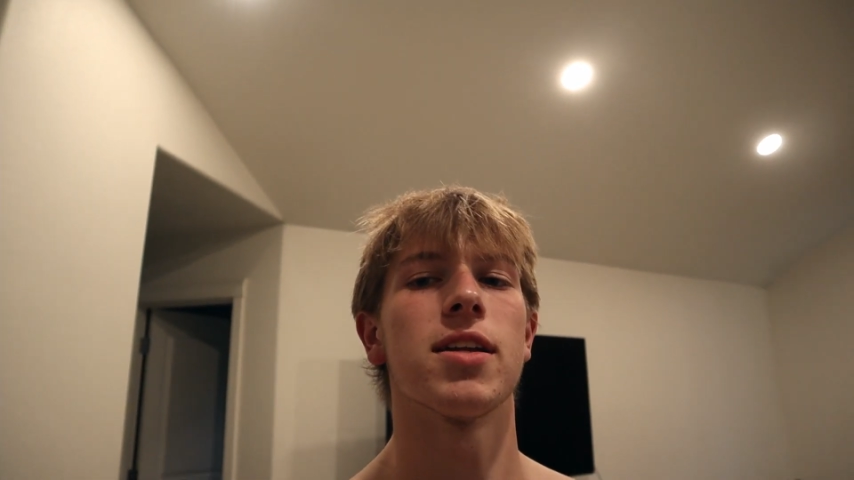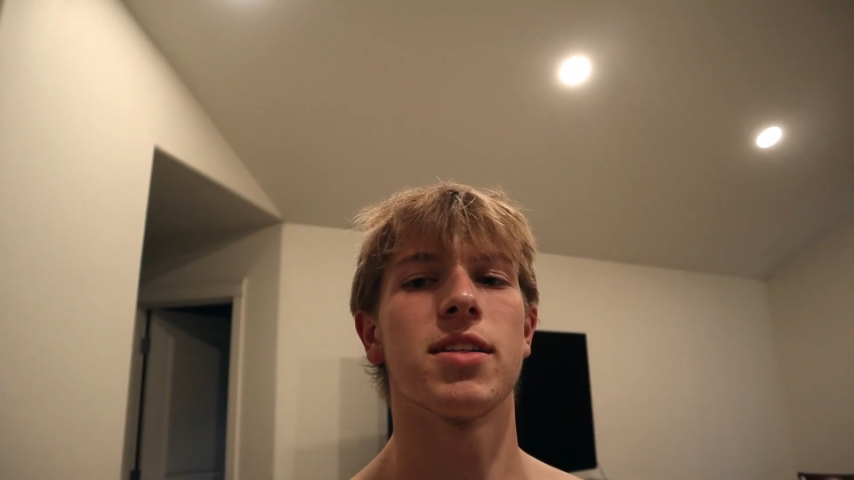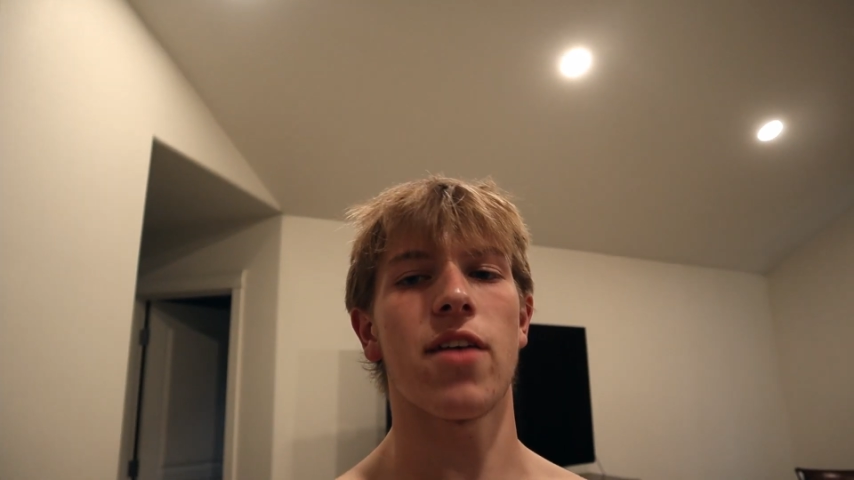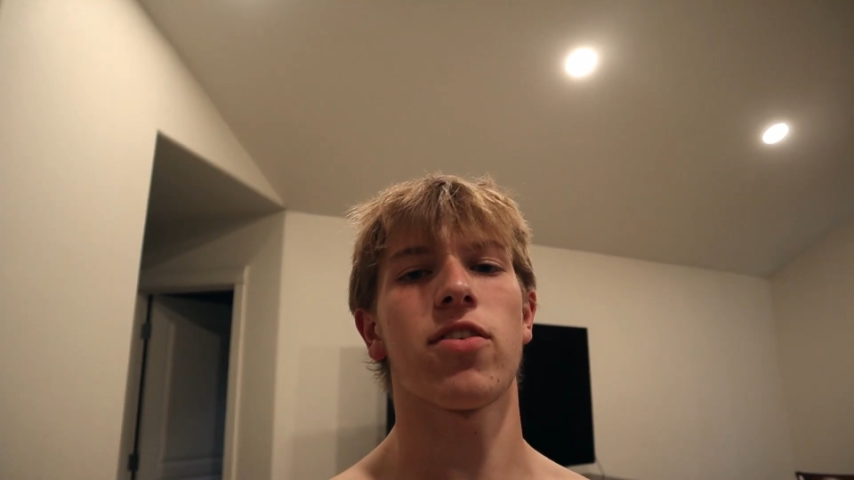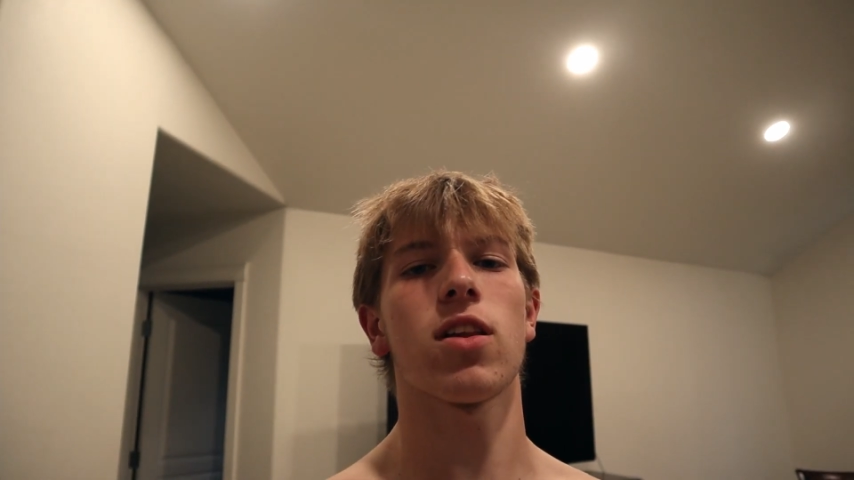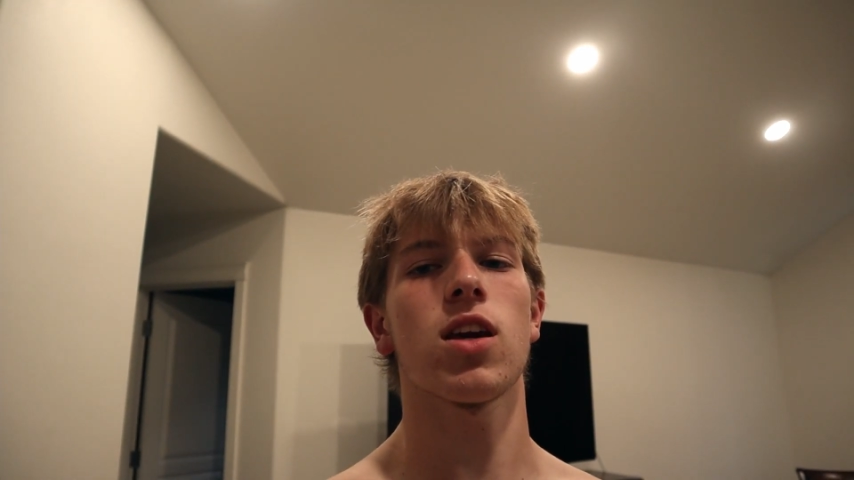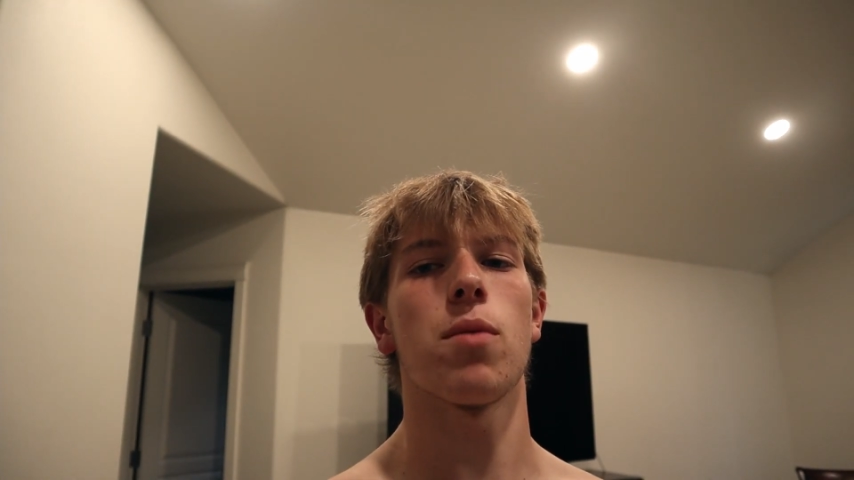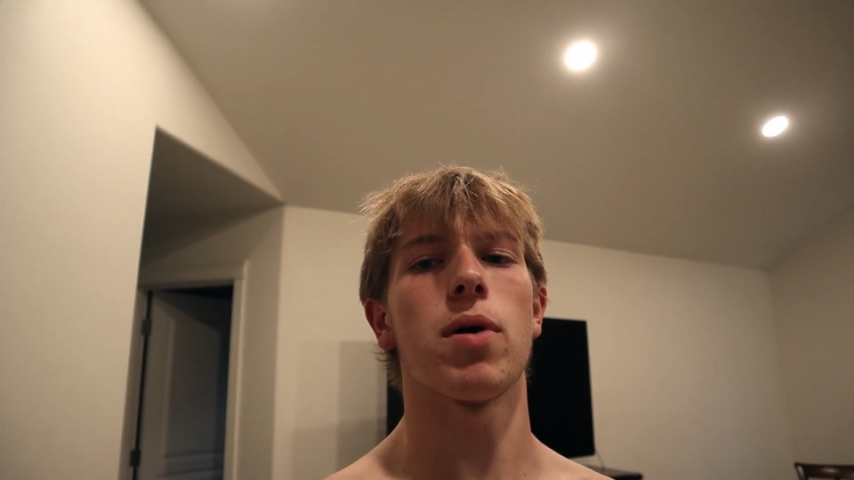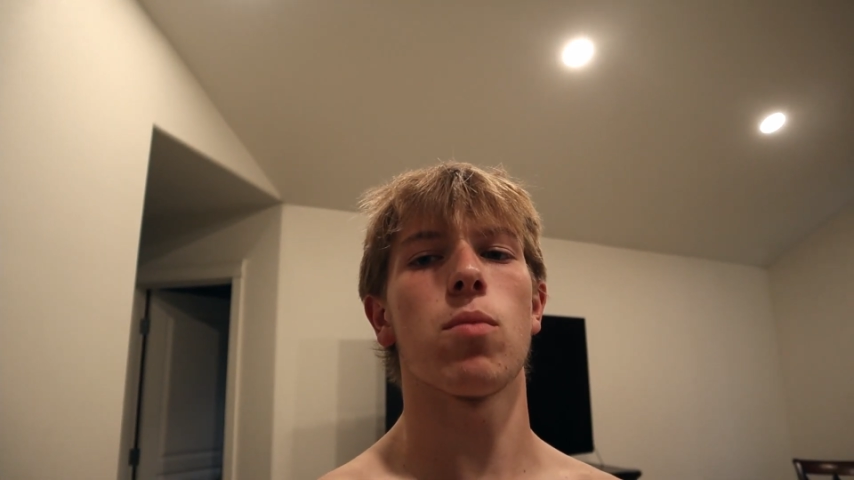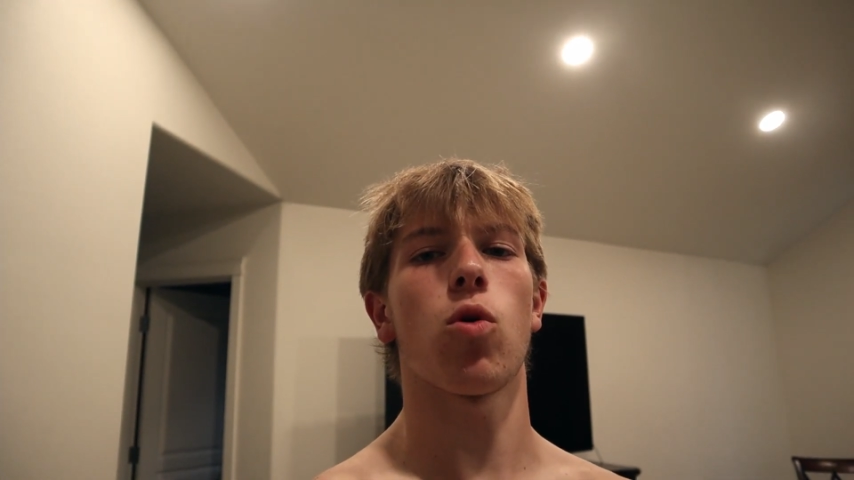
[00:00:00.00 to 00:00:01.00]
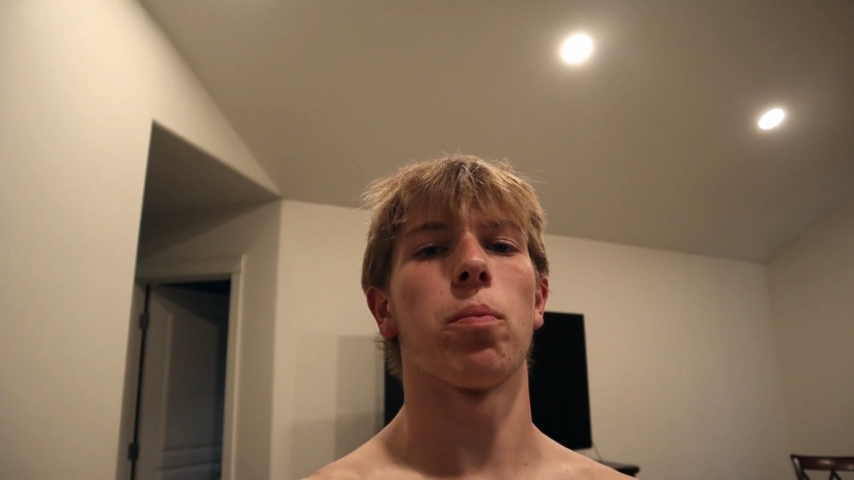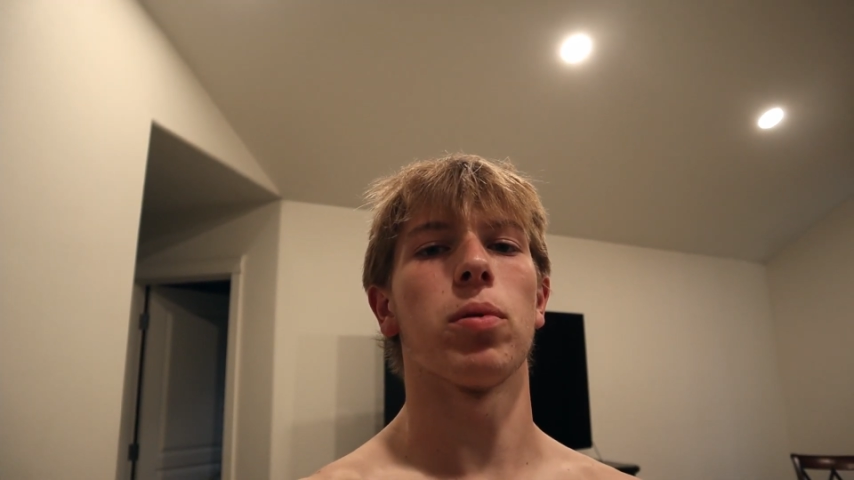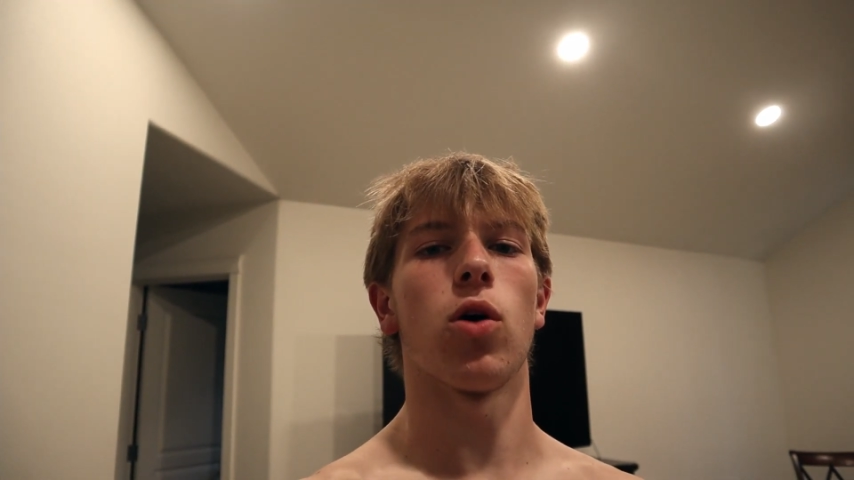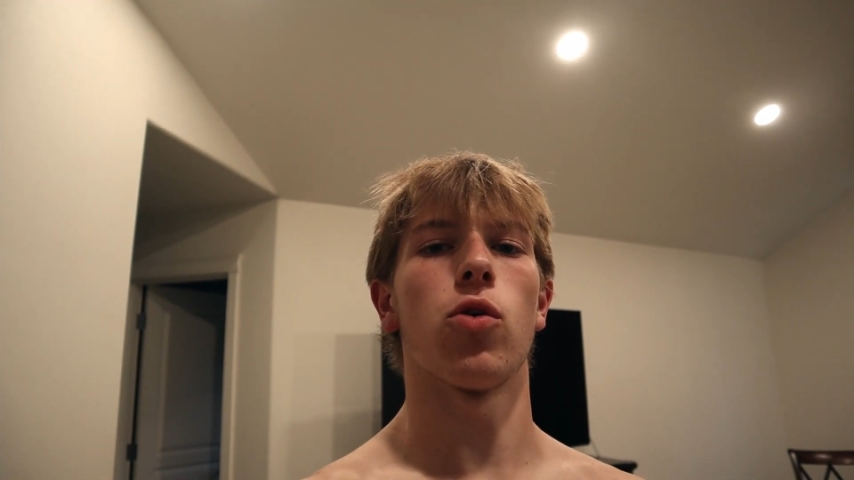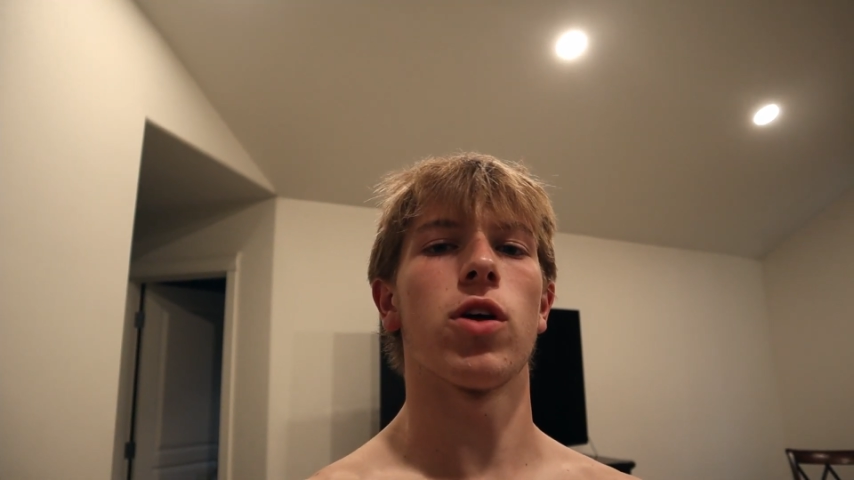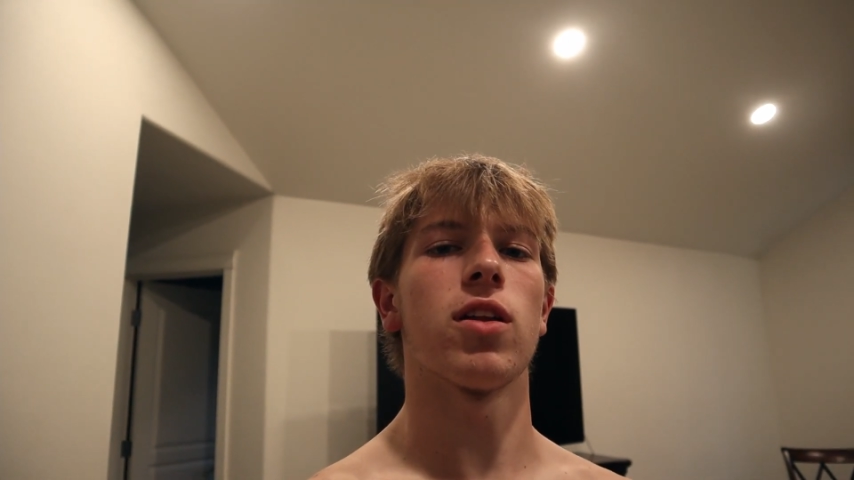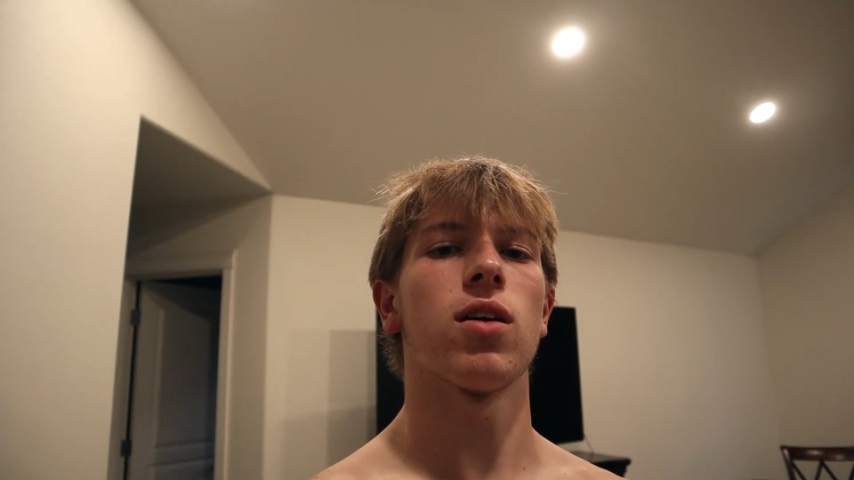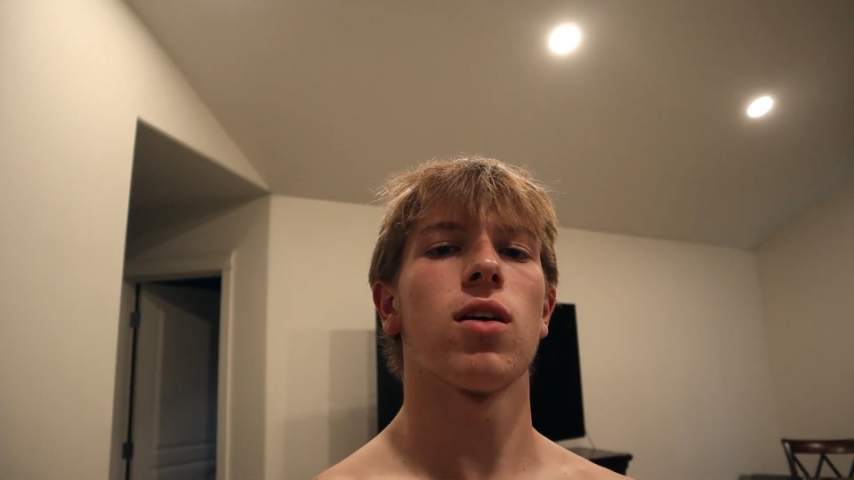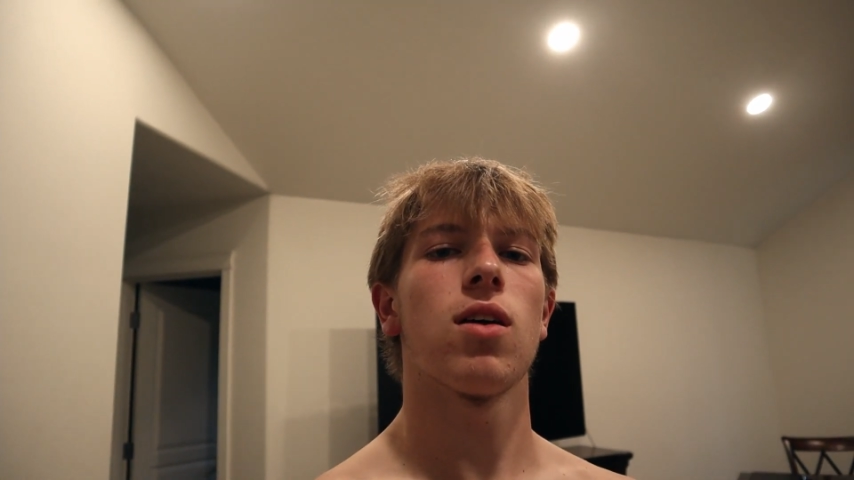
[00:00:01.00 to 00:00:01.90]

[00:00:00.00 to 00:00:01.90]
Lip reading: Definitely a bit more bloated